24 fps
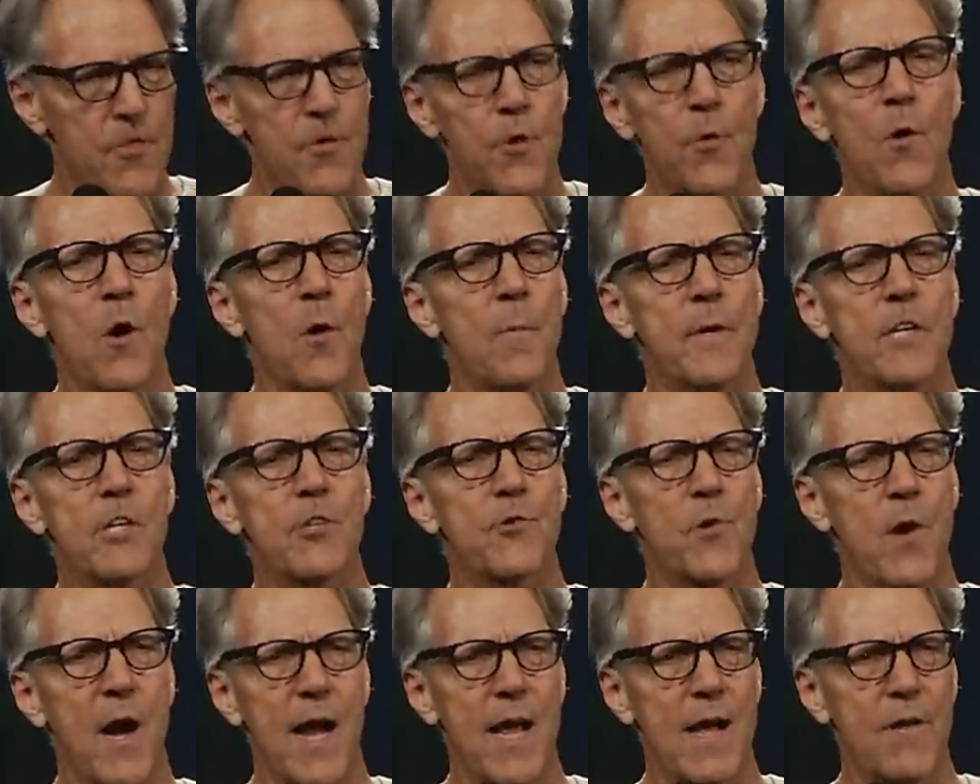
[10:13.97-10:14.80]
The Roman
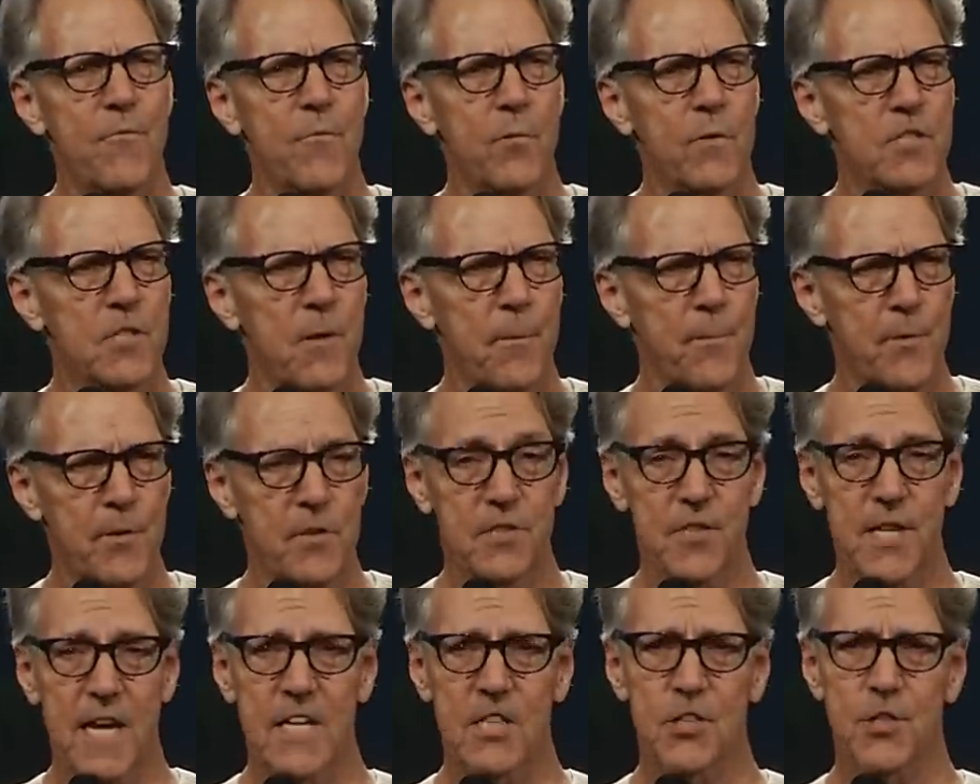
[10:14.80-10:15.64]
triumph was a
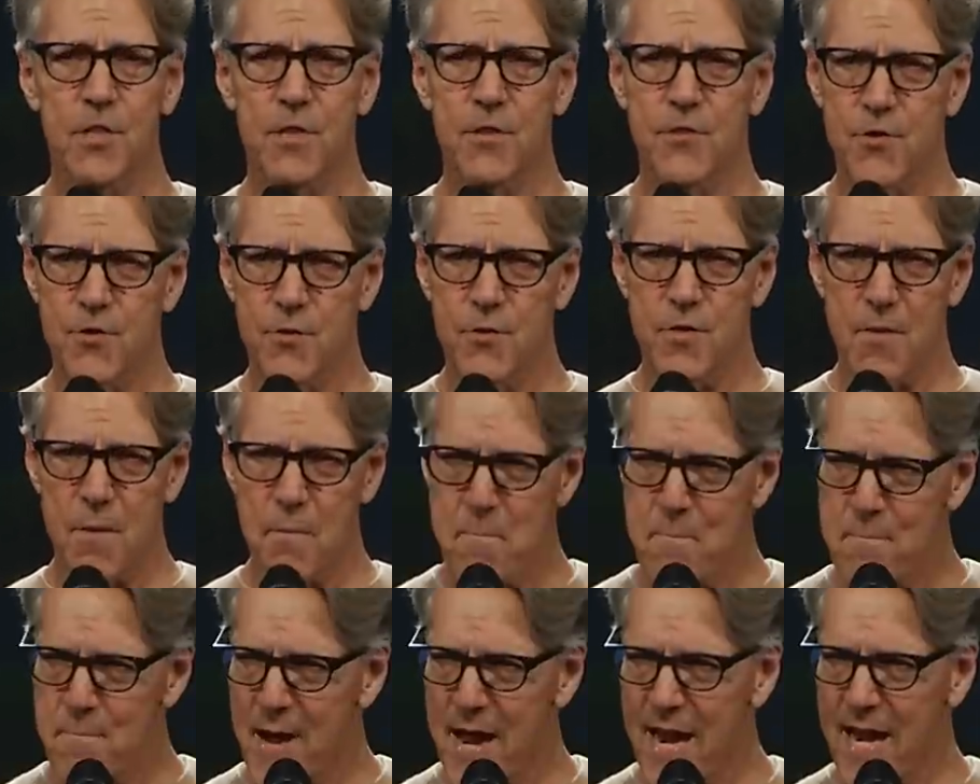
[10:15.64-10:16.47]
procession through the
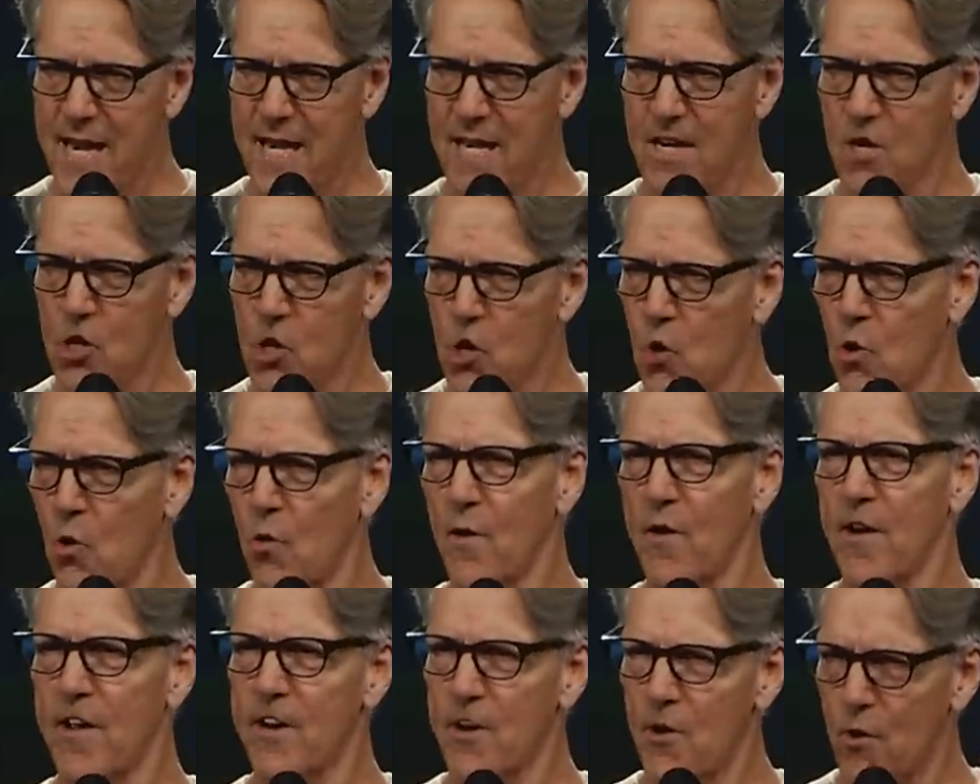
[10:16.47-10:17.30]
main
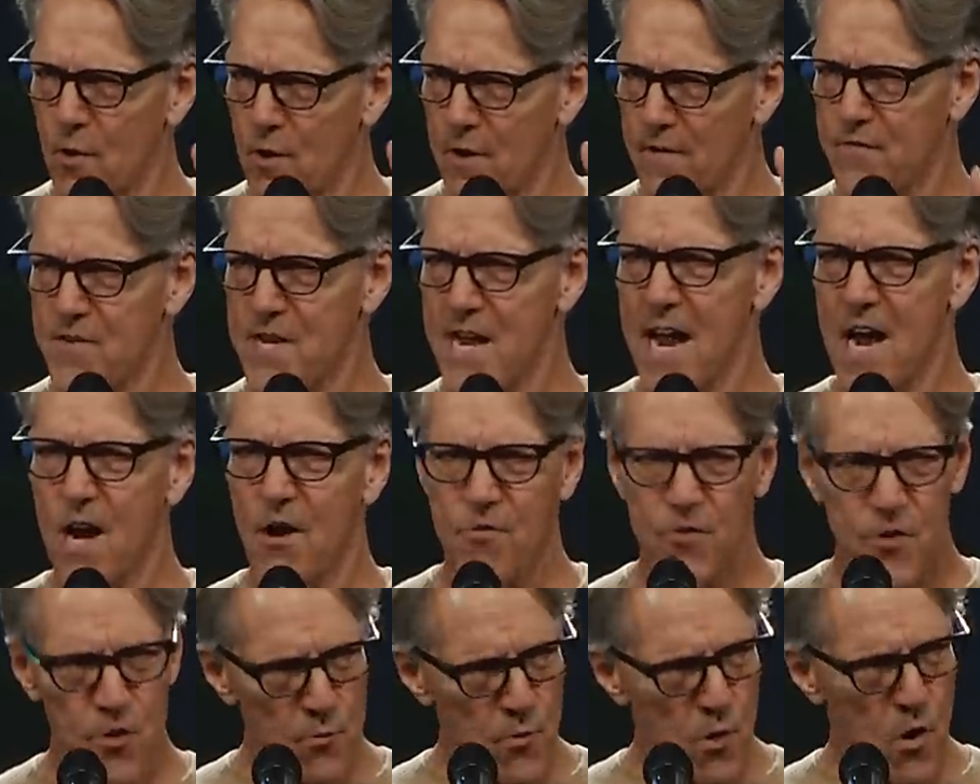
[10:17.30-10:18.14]
corridor of
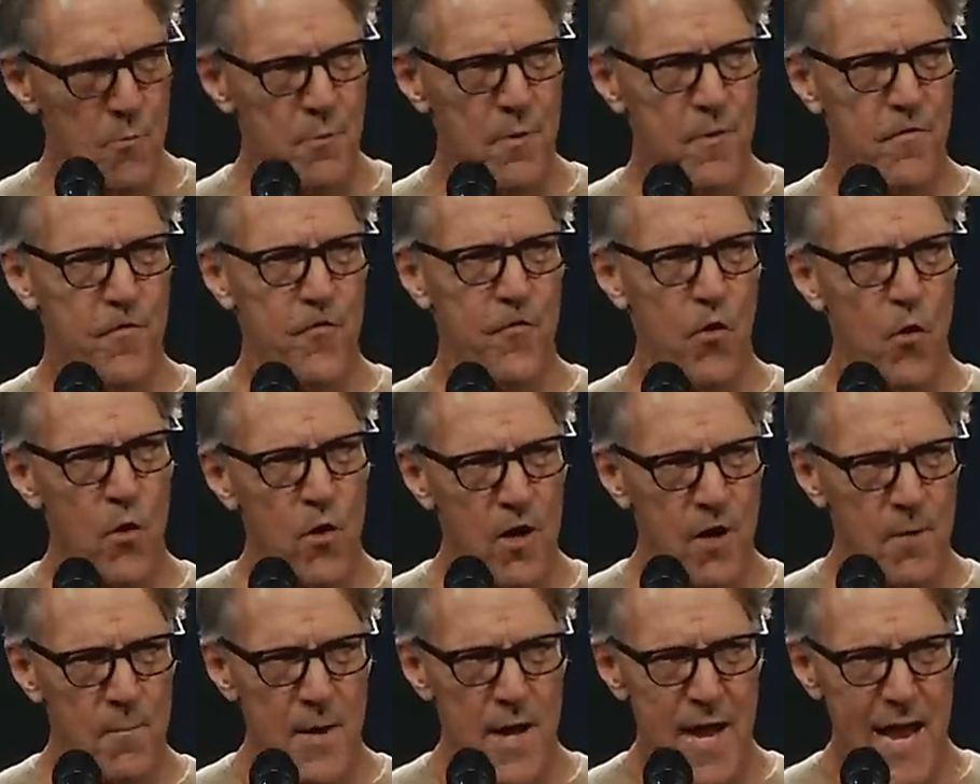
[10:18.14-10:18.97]
town, the Roman
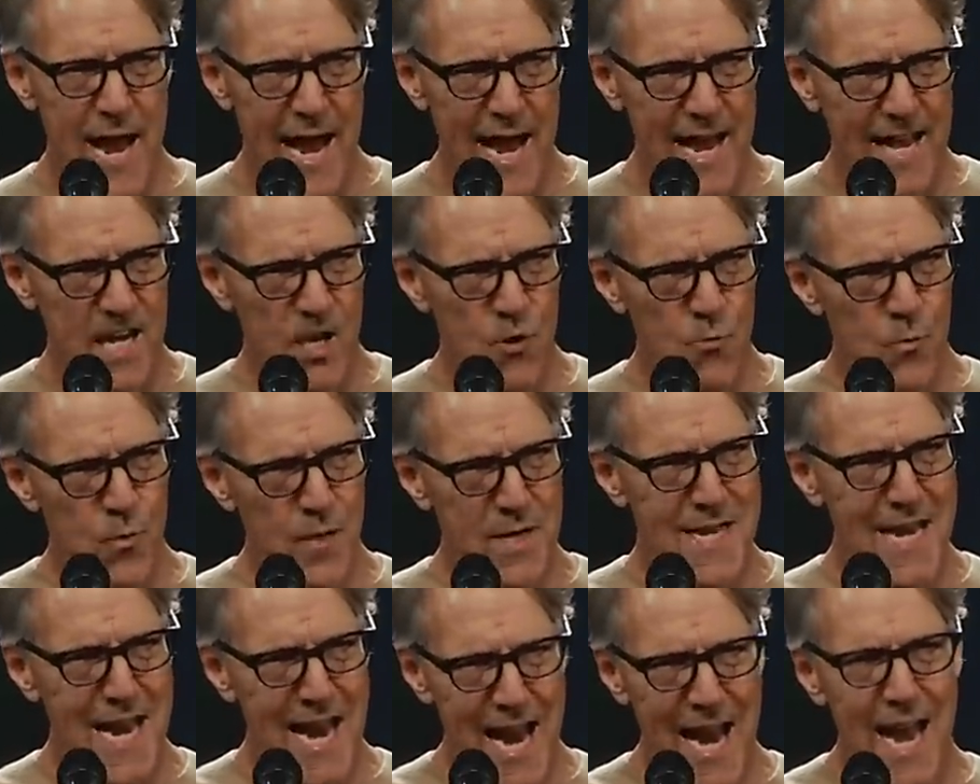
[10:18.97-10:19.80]
Forum, and it
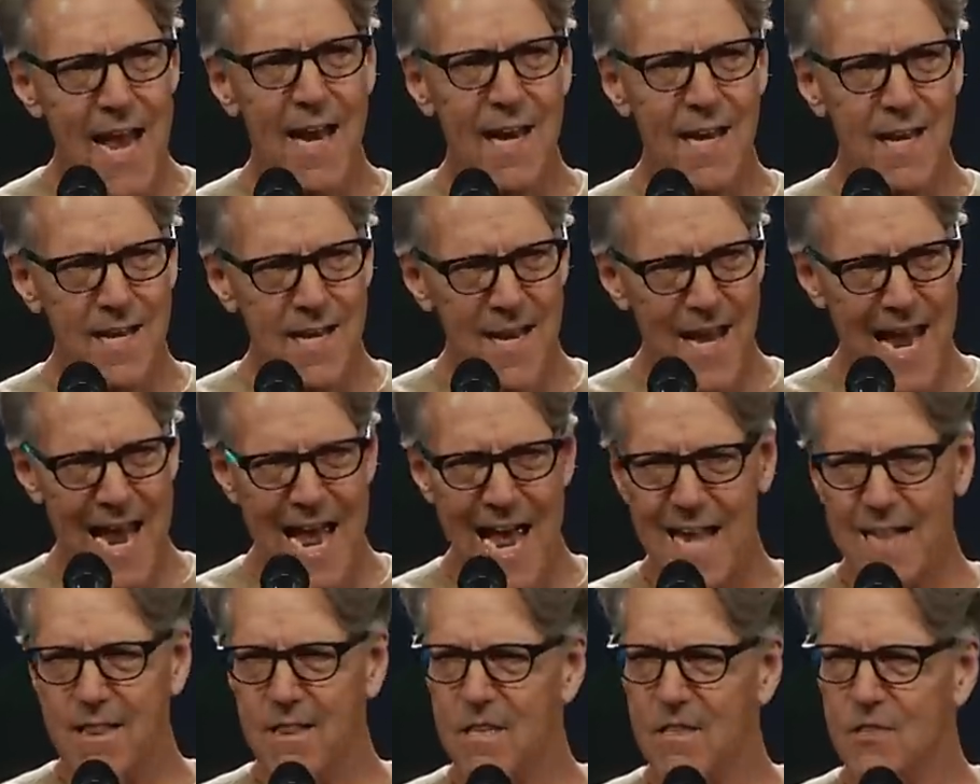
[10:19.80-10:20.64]
would end
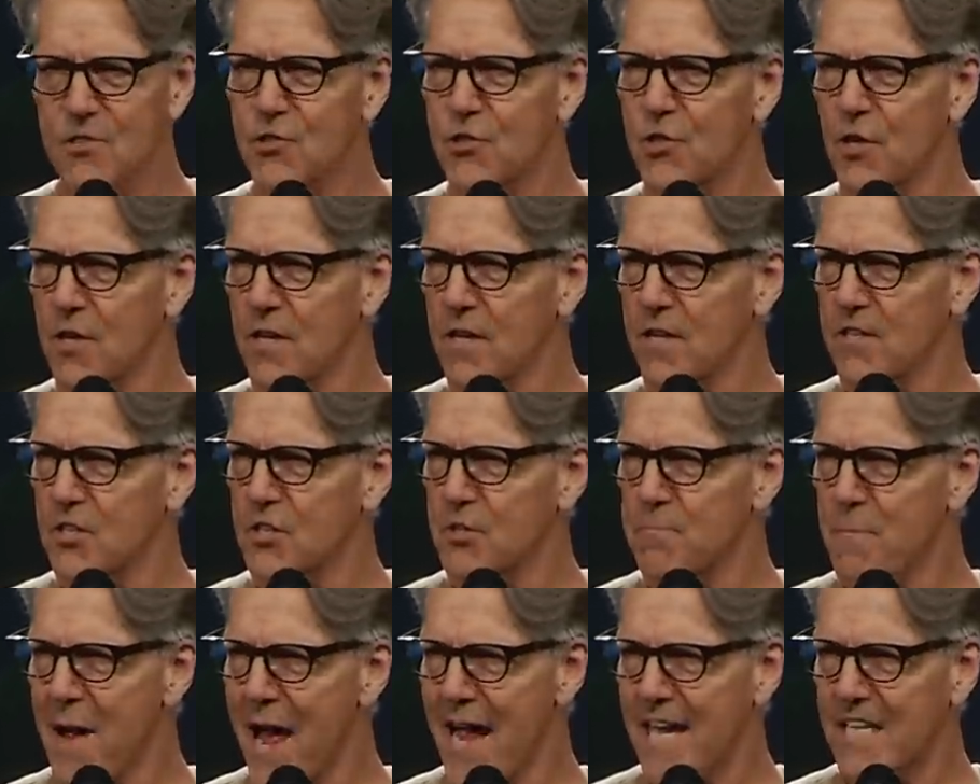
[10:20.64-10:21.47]
at the
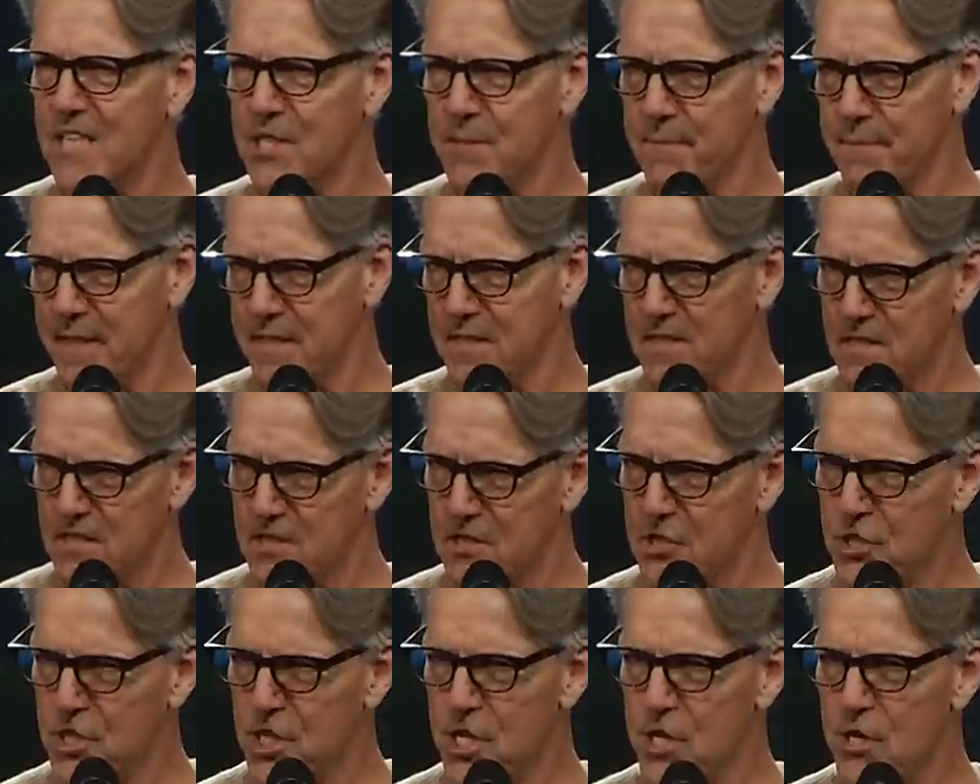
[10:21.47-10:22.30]
Circus Maximus,
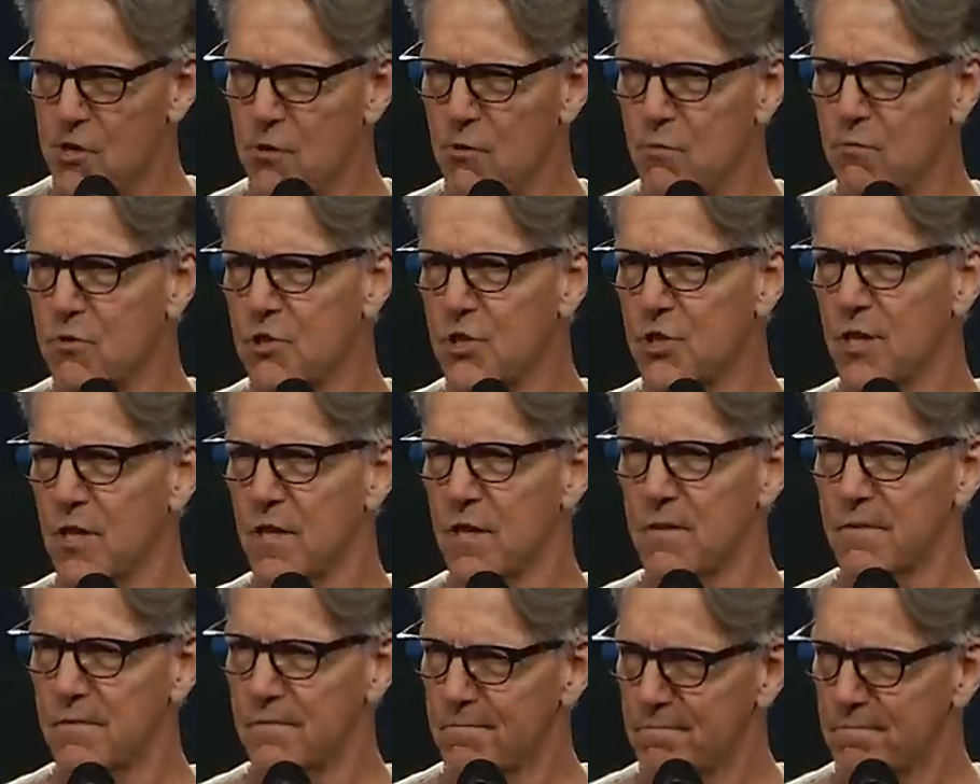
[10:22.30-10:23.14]
this huge